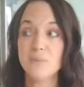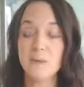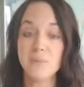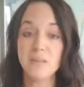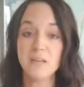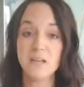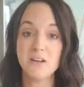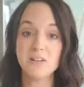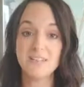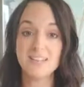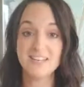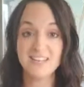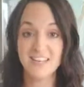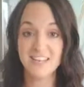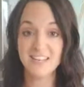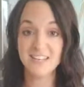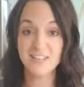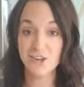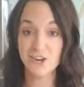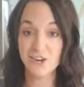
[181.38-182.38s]
I'm here
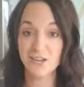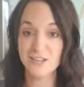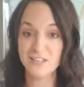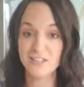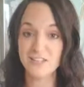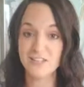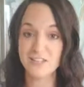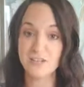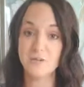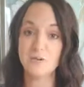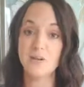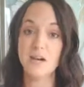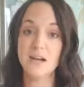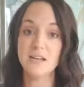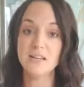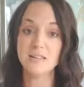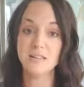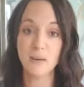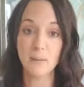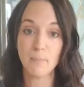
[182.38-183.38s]
today talking to you
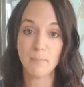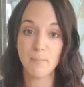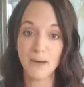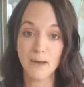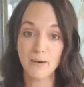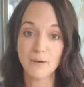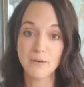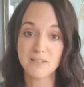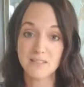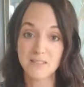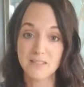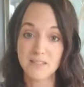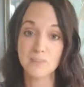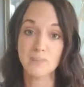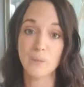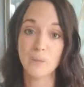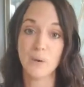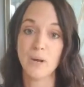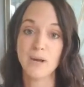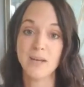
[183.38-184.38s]
guys about these
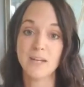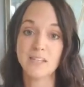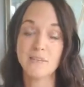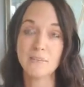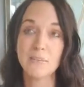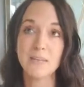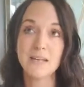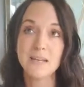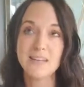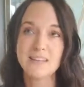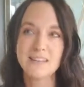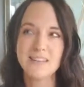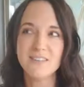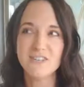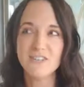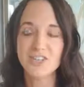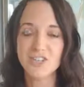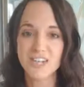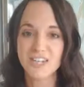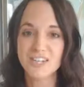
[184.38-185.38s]
products, because they've
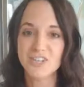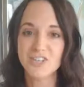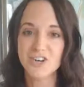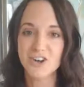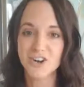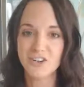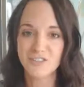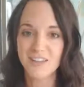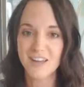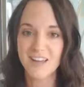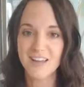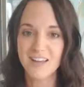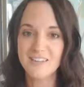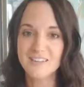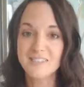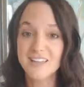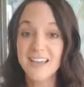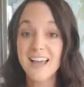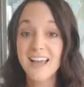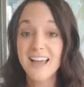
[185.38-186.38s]
changed our
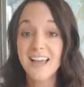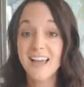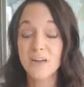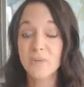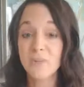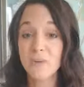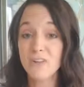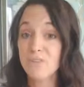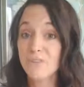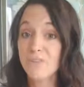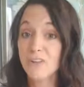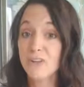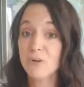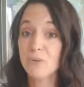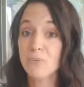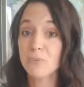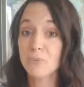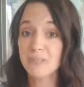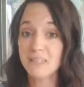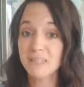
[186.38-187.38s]
lives and we
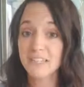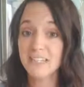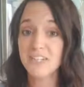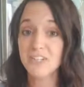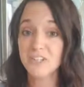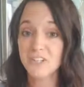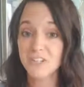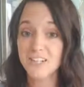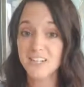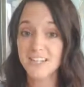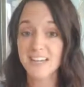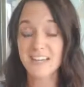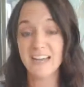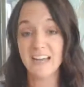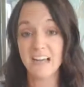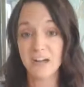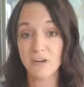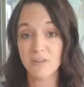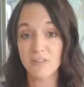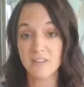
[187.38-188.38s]
feel really good and
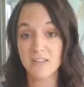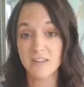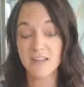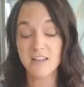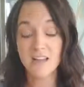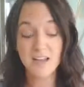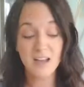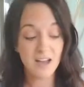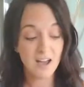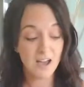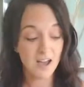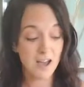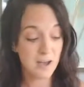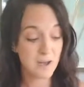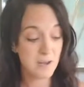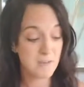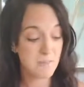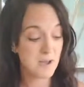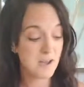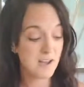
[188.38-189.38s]
healthy.
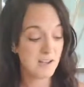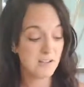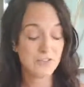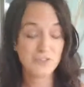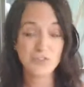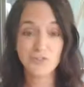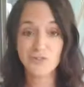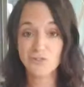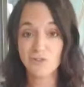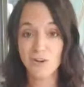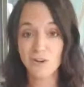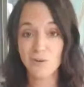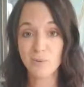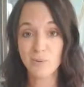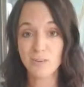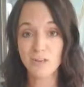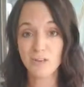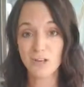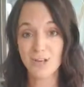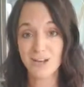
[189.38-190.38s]
I used to struggle
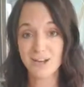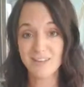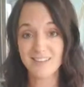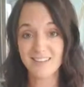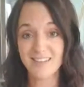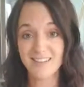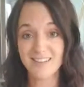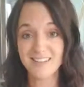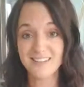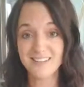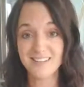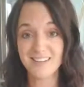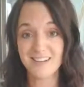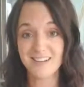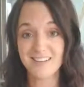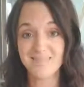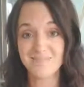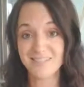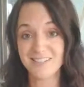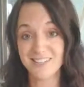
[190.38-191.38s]
with a lot of things,
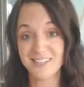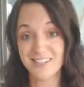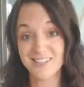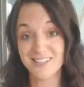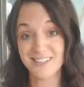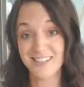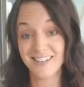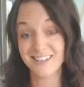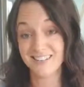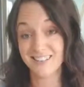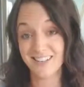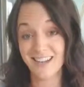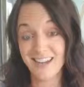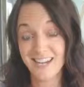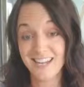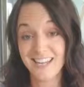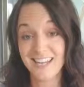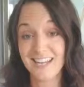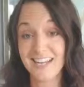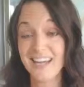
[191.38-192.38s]
such as
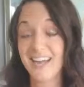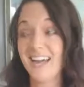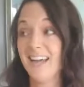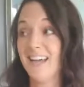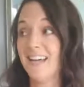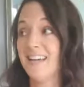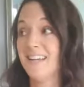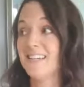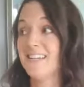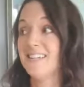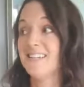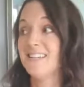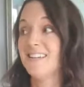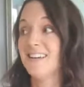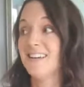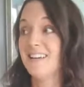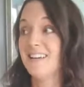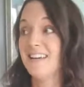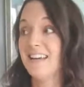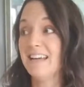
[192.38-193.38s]
anxiety and,
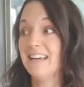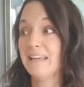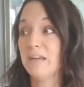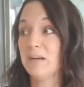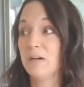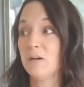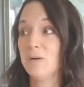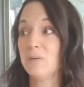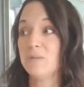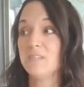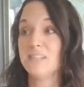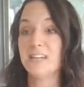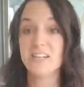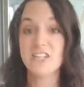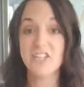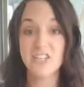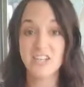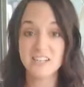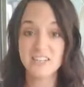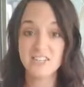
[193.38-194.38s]
you know,
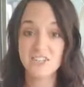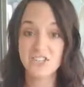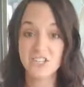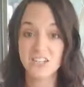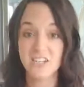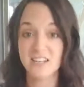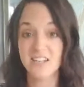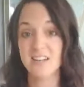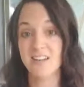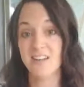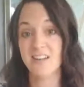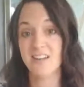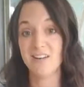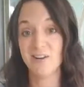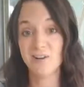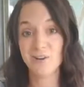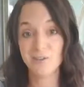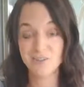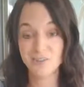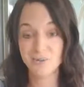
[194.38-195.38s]
digestion and
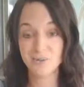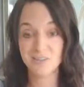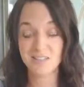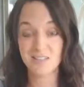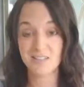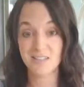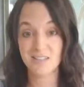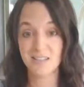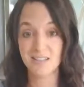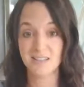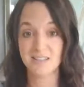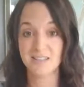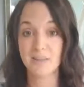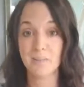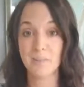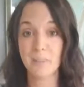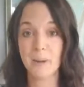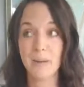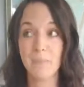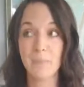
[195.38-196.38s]
all sorts of things.
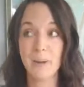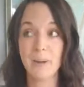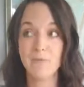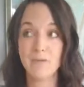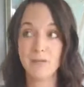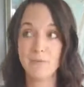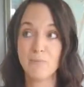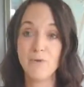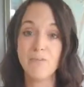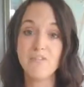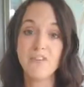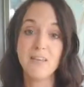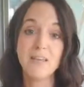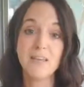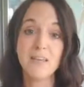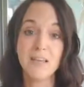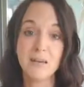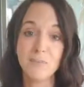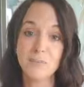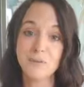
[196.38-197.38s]
But by removing the
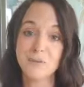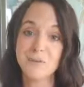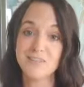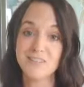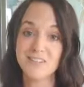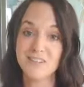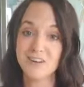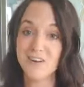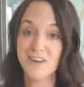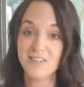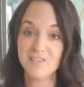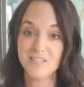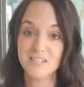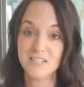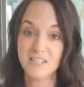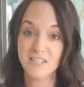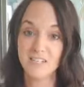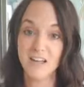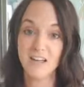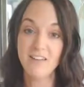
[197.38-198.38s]
chemicals in our
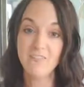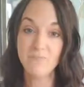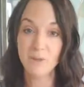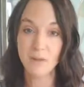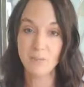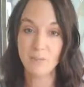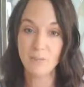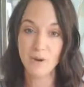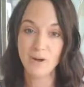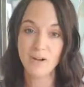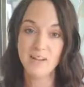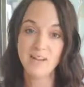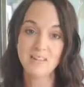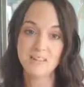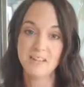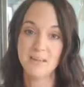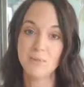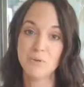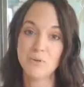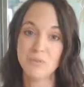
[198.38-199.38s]
everyday life, my body is
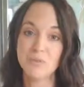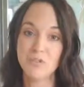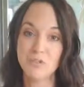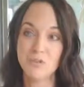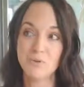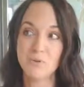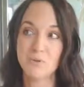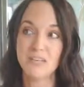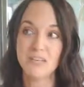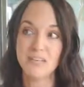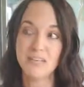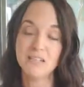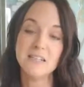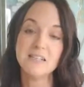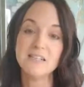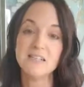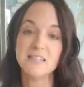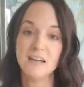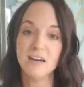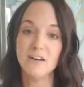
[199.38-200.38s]
able to heal
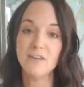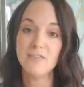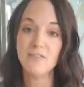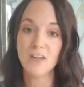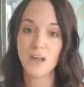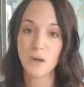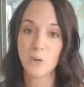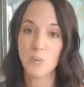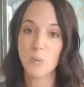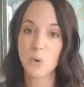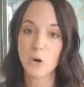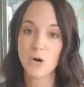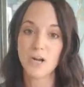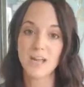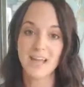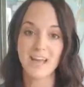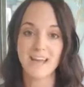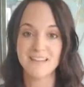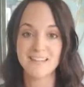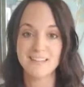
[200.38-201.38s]
itself and work
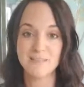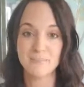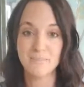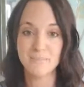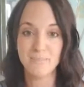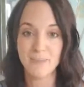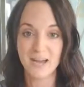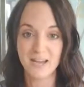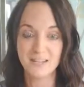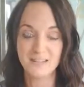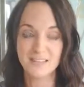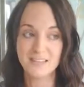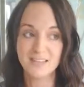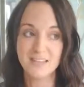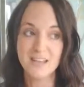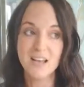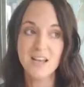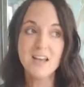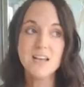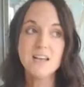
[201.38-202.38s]
at its best.
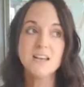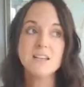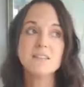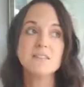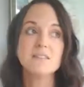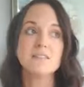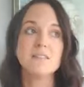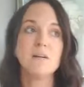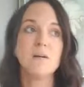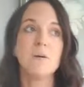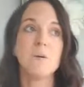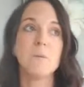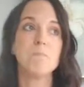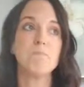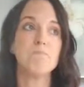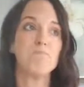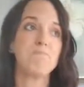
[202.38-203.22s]
So,